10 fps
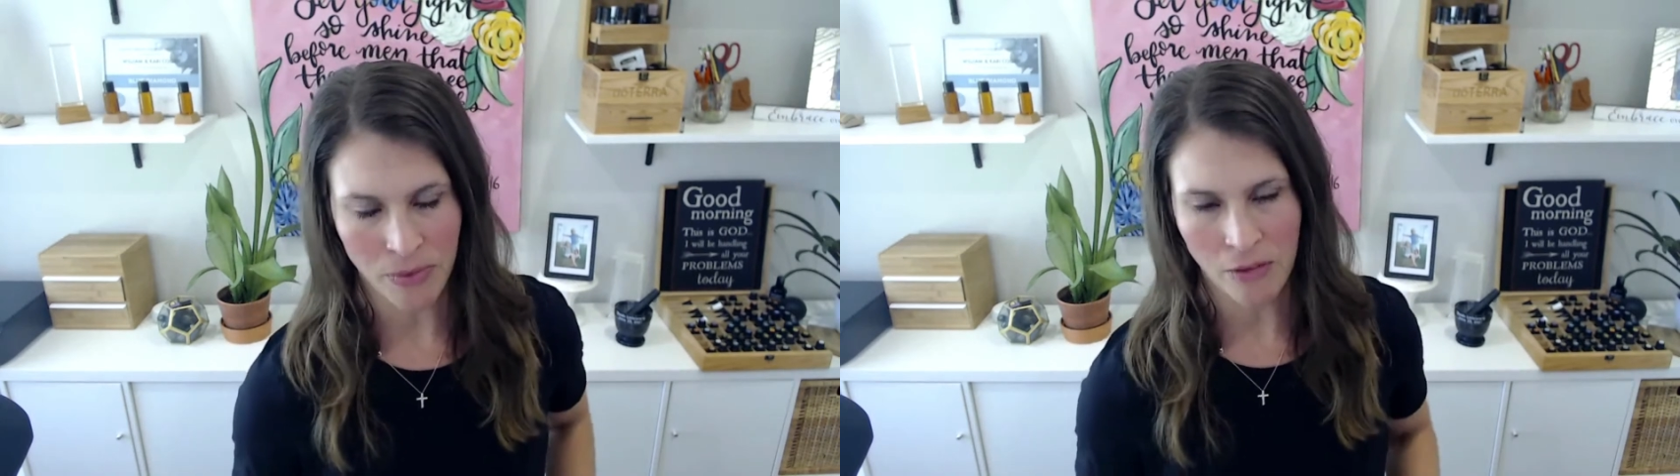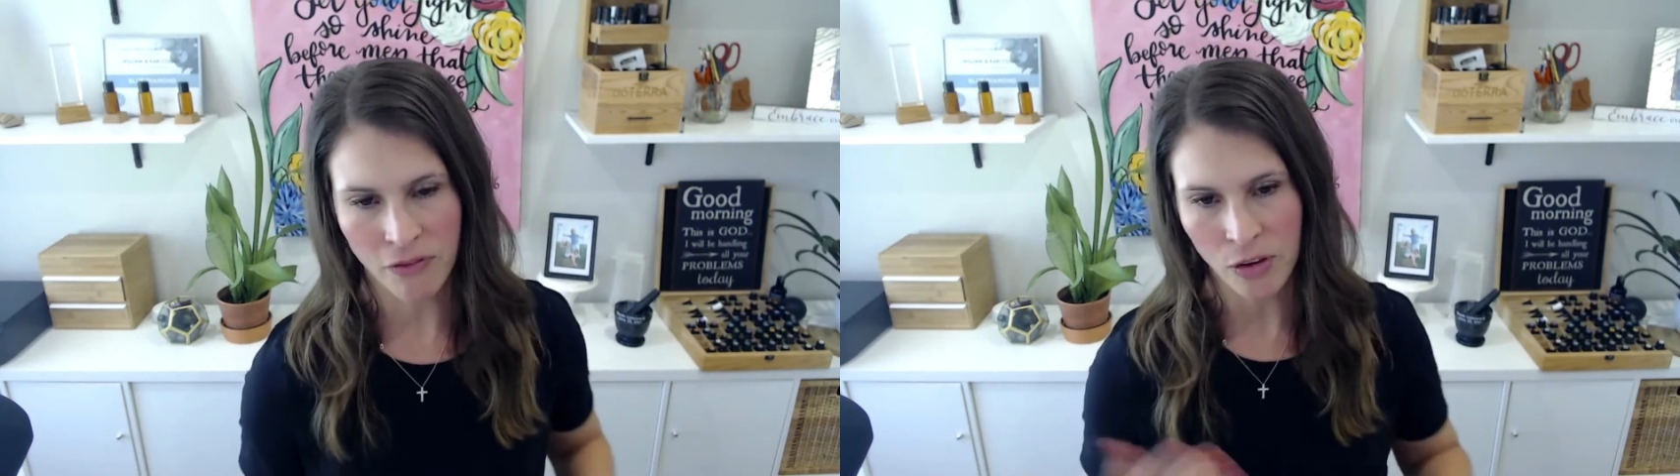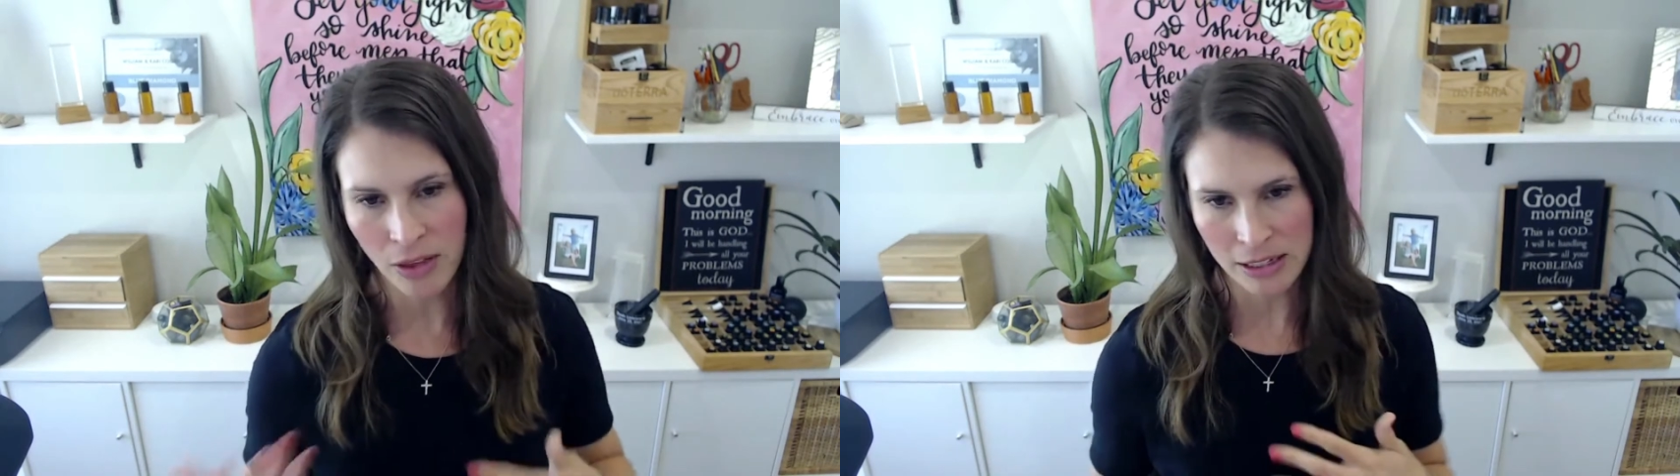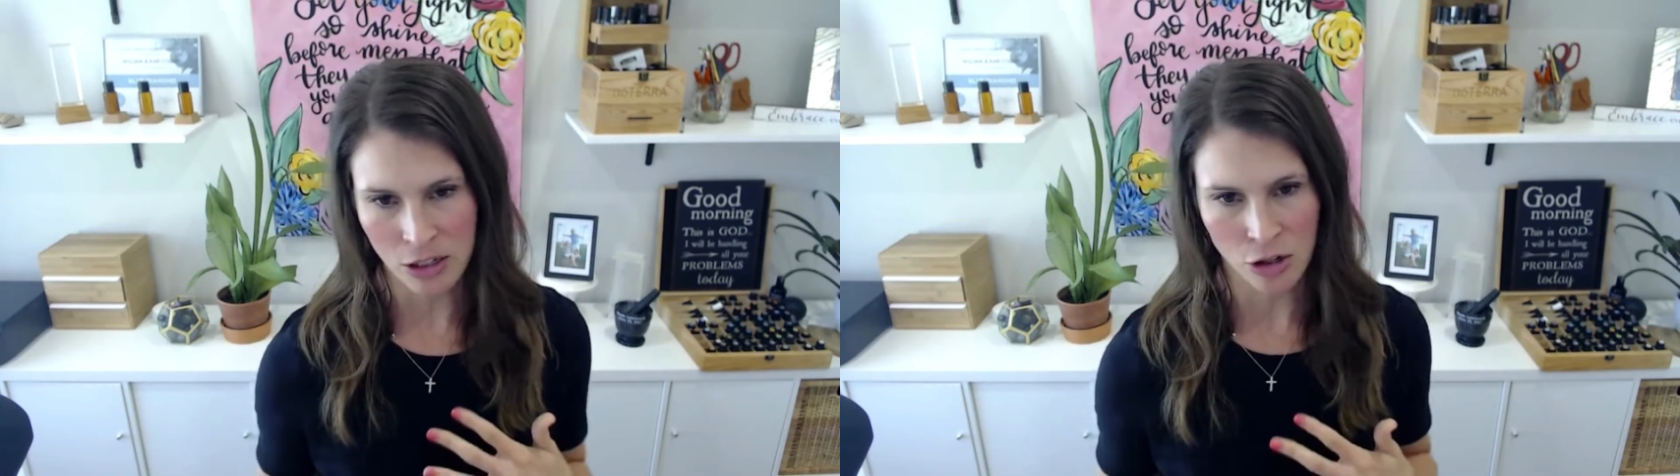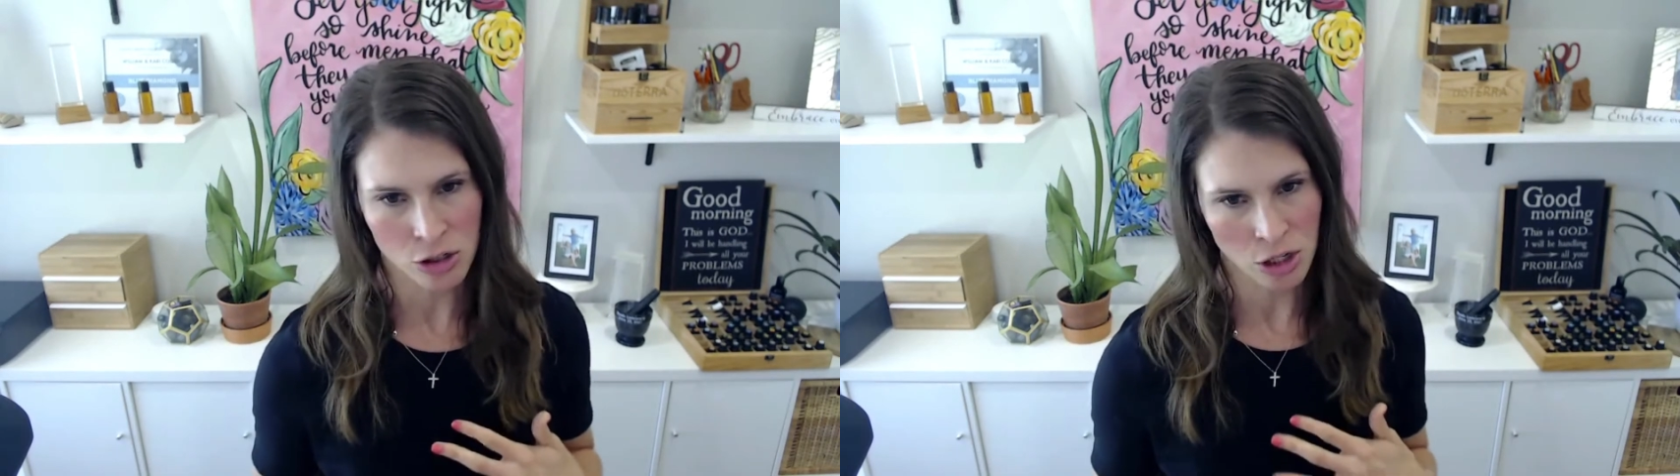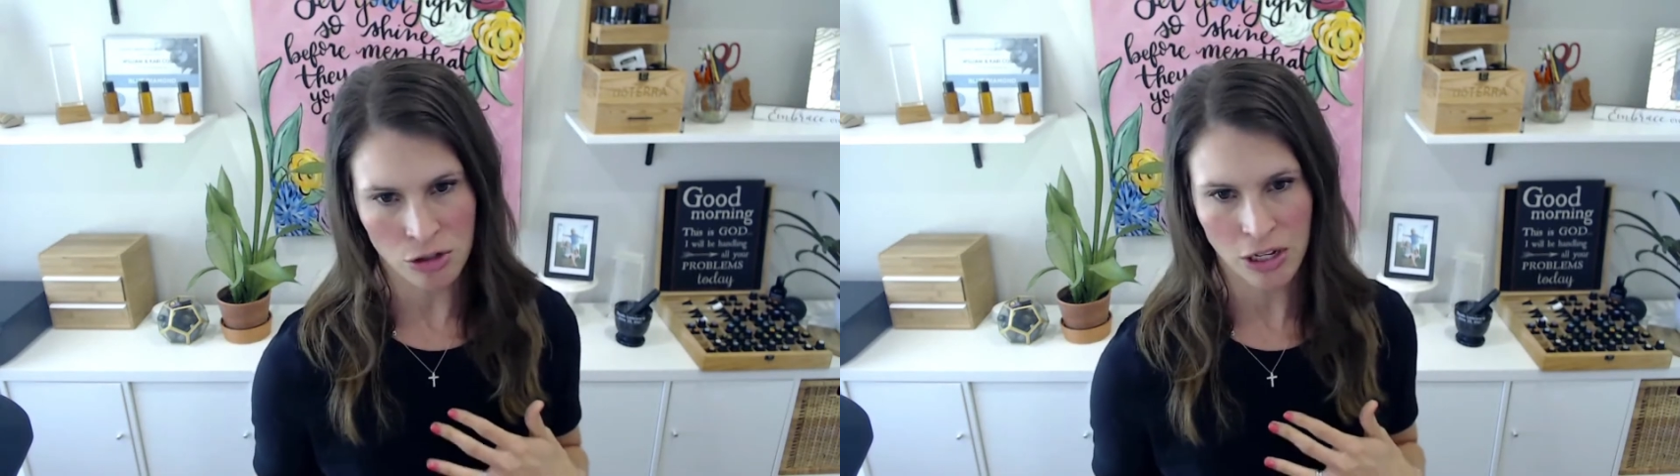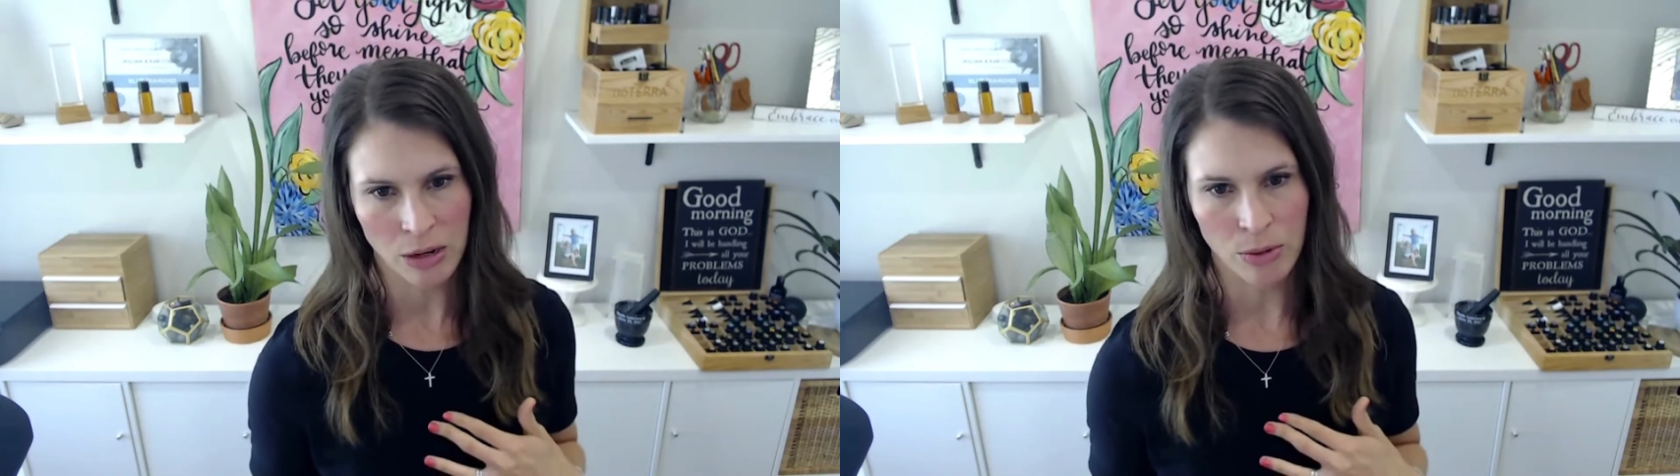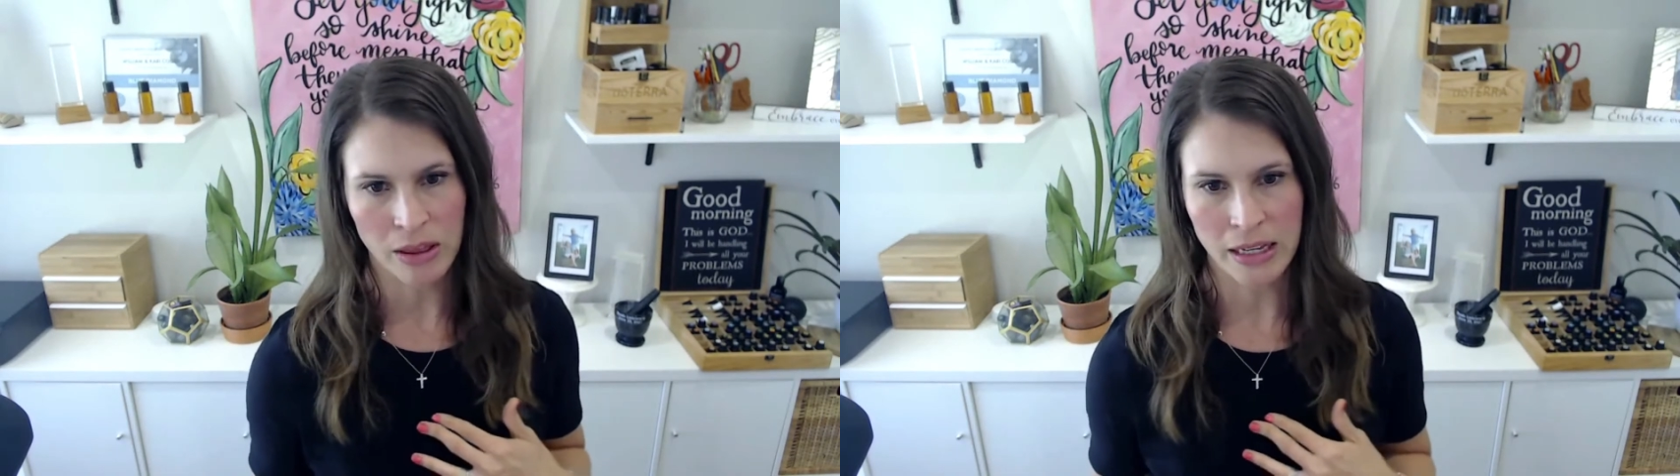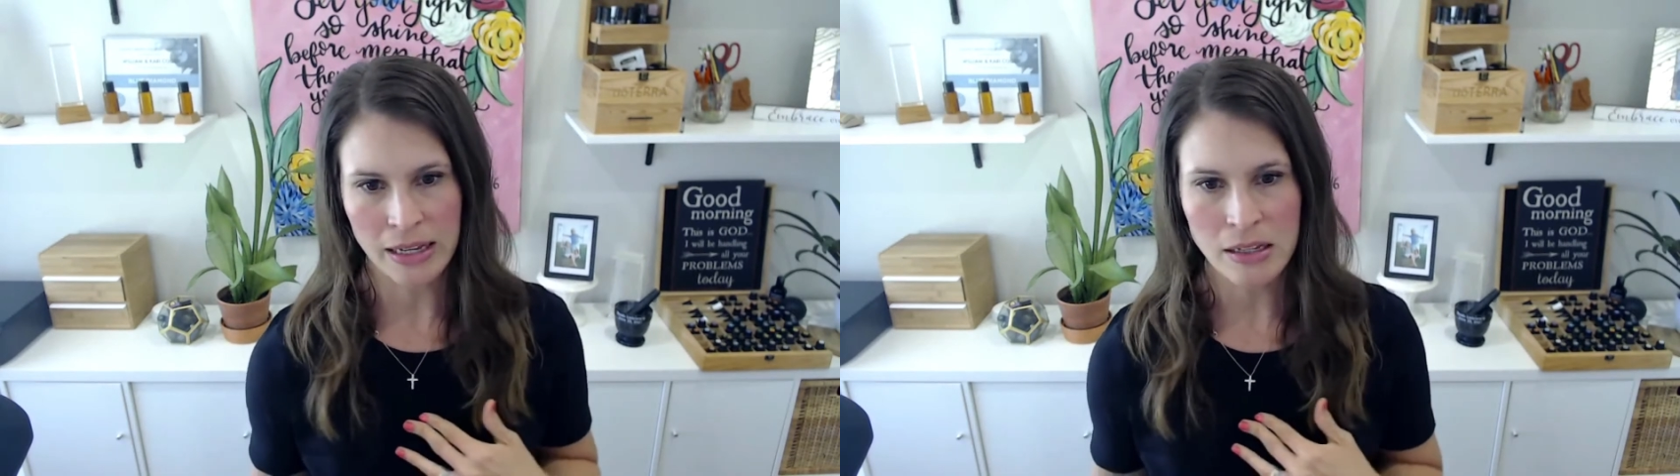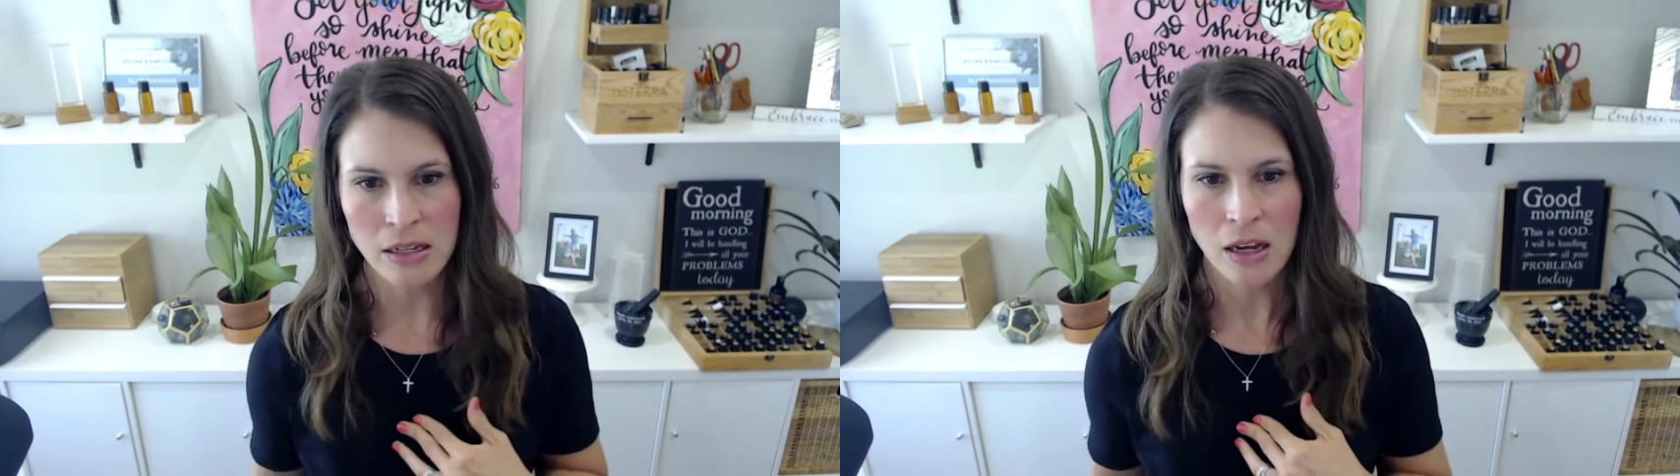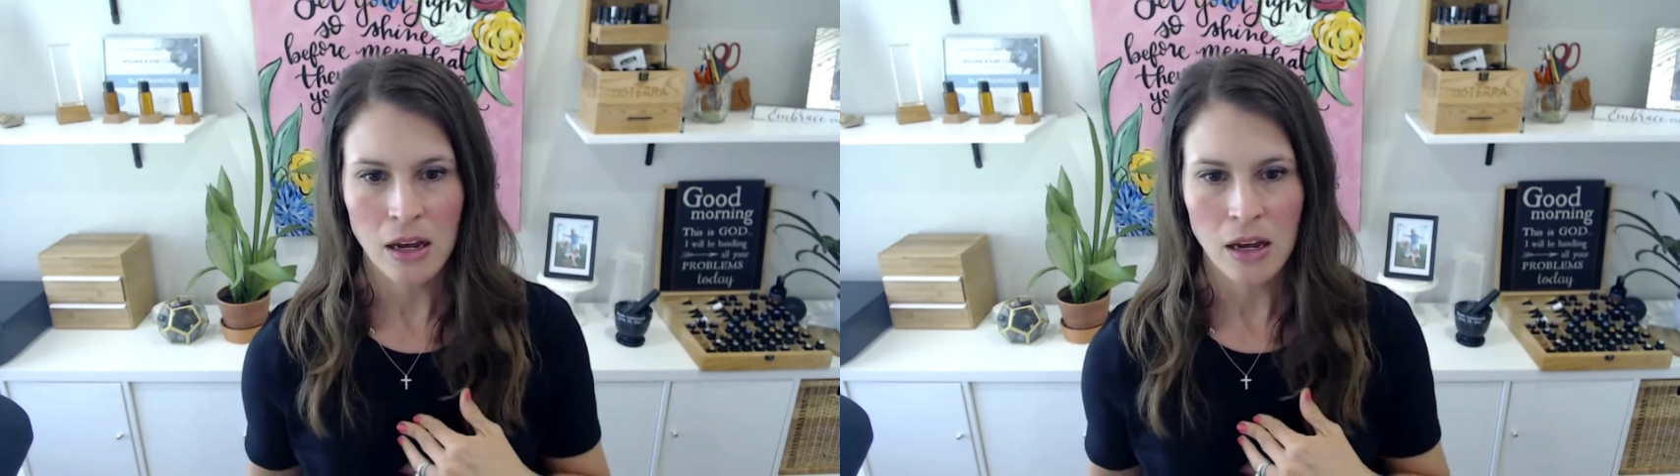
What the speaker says: a few things that are associated with this: